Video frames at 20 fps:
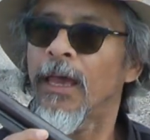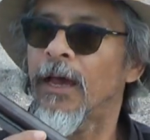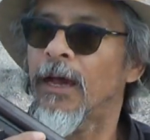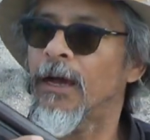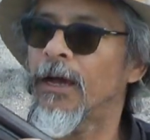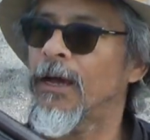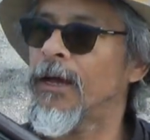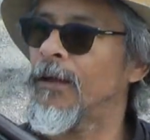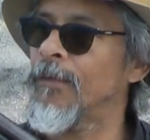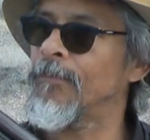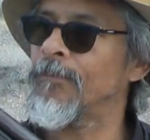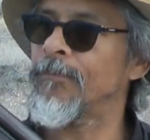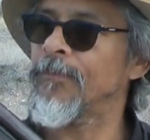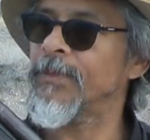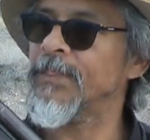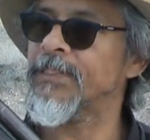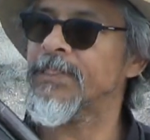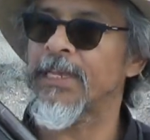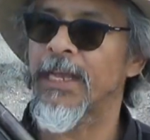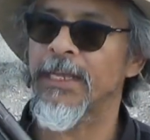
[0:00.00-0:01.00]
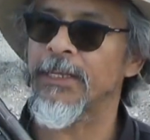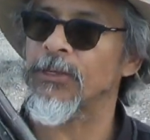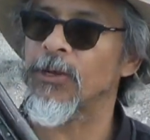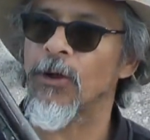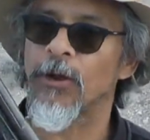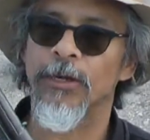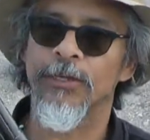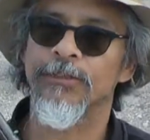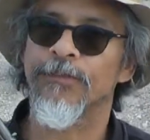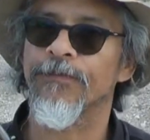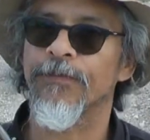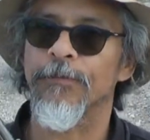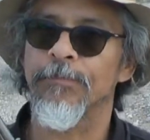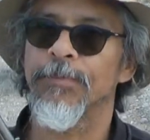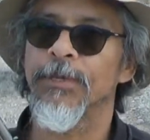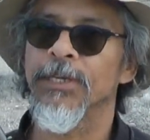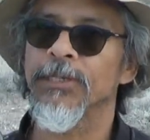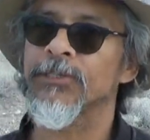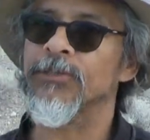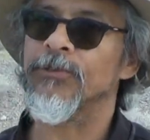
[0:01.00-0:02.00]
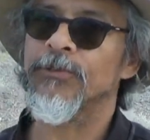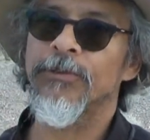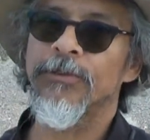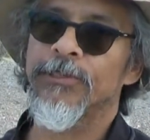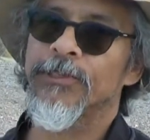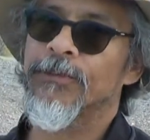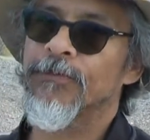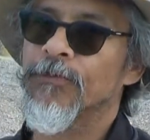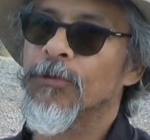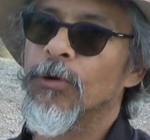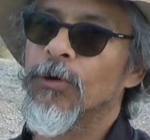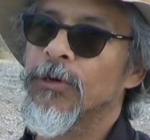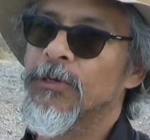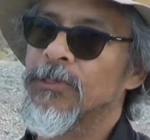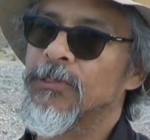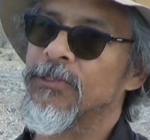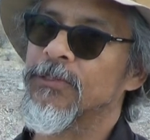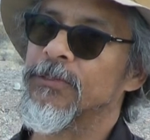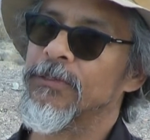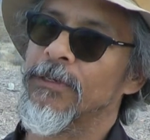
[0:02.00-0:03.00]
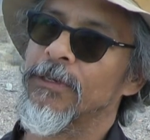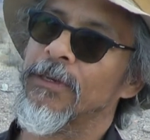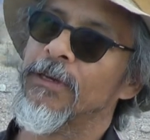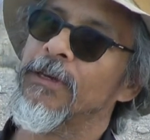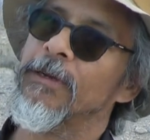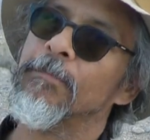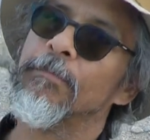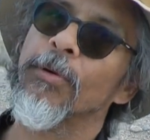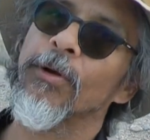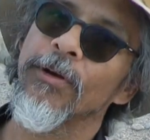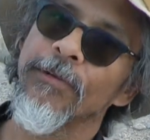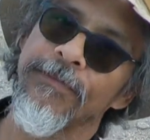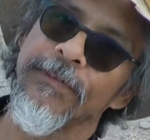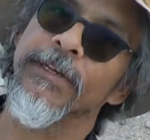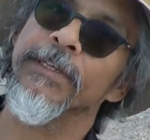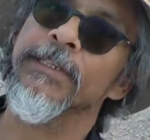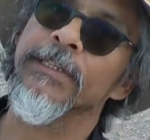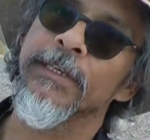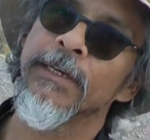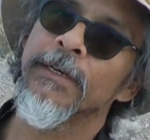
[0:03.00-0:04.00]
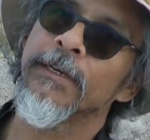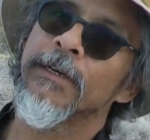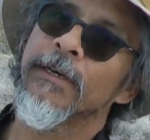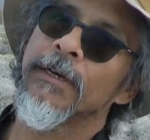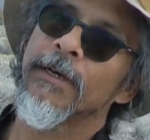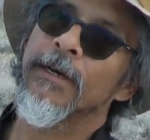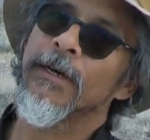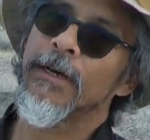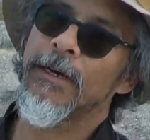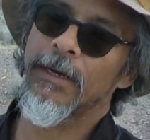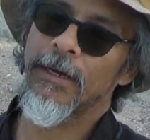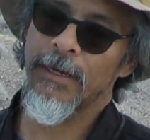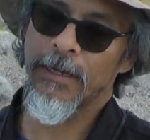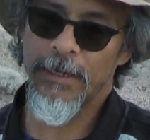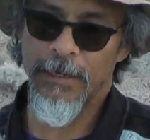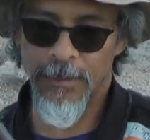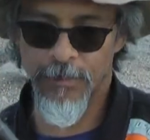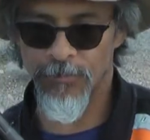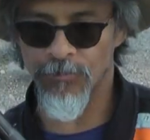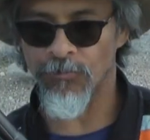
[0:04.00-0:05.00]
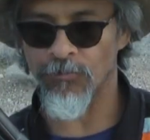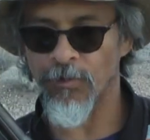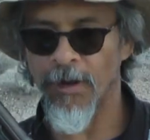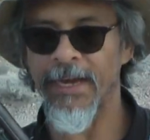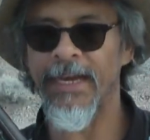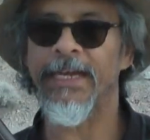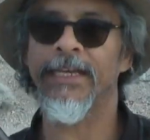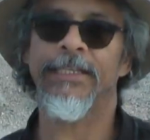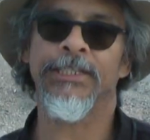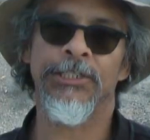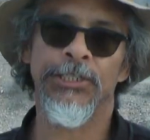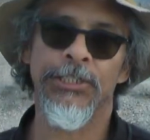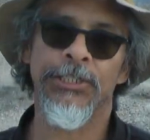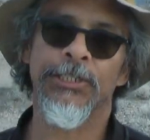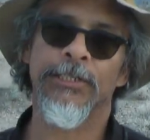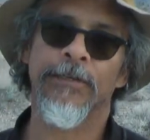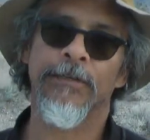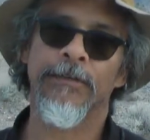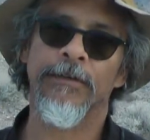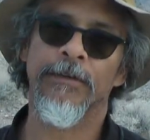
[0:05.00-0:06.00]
10 yards for pistol is, of course, perfect range,